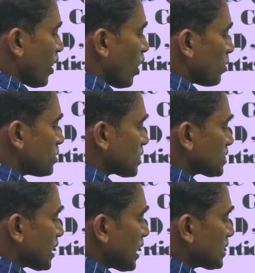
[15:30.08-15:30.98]

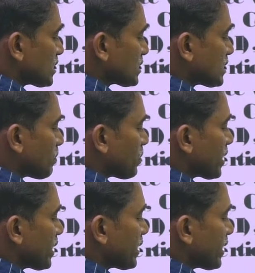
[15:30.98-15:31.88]
objects as
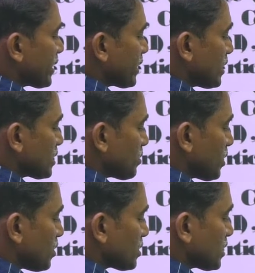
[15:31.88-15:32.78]
separate entities,
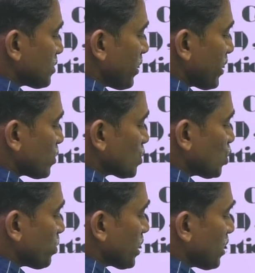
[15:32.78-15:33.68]
because at
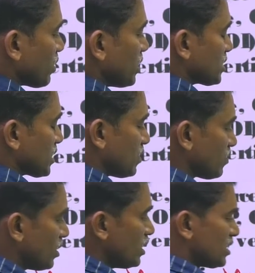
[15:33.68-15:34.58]
microscopic level itself
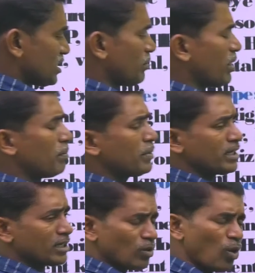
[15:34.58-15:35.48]
they may
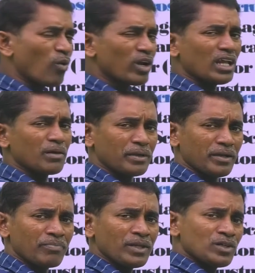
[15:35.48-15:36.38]
appear
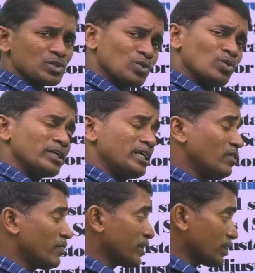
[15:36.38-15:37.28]
overlapping. So
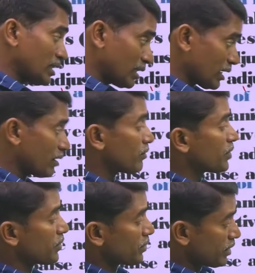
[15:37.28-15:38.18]
even
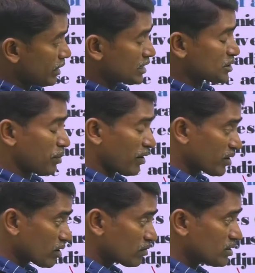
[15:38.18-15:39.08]
in spite
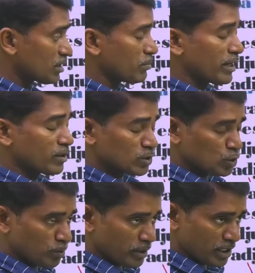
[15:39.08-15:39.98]
of their
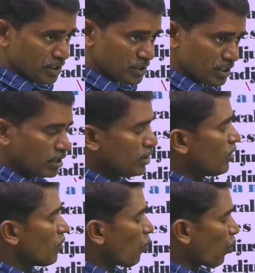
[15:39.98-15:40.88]
microscopic nature,
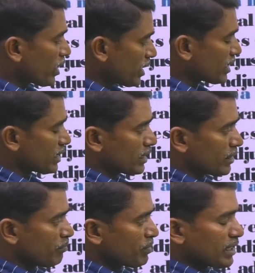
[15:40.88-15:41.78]
one can
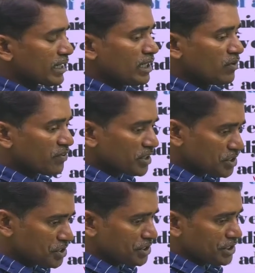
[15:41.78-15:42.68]

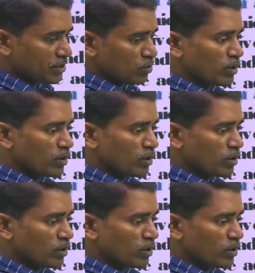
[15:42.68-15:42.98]
differentiate